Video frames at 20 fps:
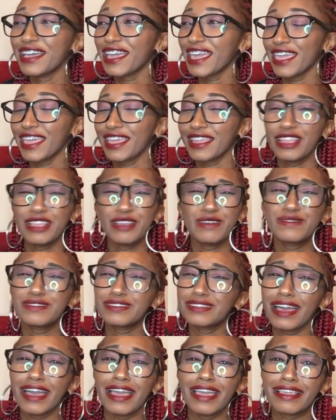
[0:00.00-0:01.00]
And he was
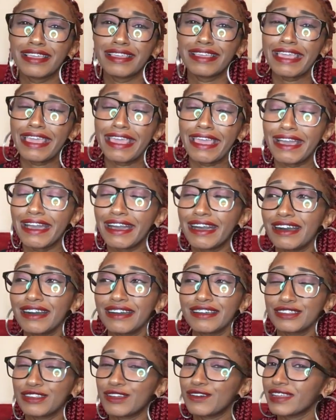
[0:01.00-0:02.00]
like, yeah,
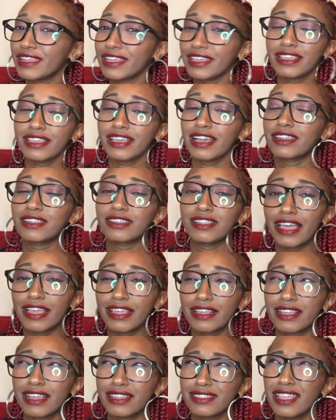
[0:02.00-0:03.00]
you know, and they kind of
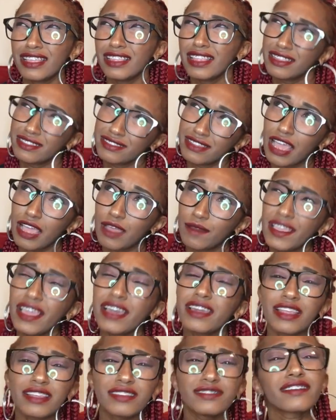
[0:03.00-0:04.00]
like, I think
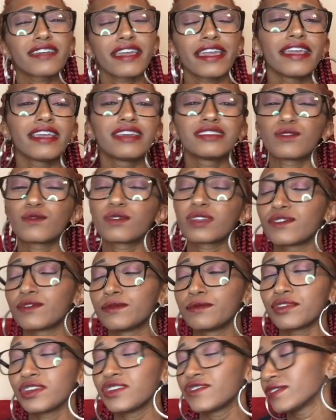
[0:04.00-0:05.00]
they shook hands or whatever
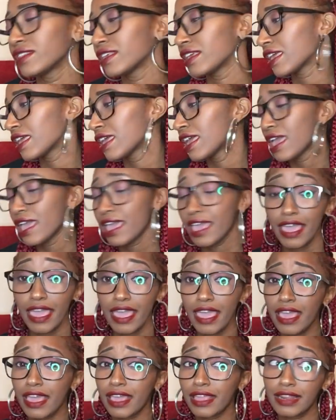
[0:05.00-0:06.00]
briefly.
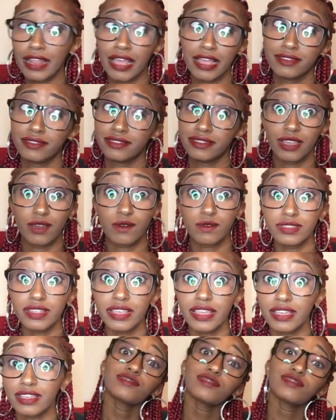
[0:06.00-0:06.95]
And that was it.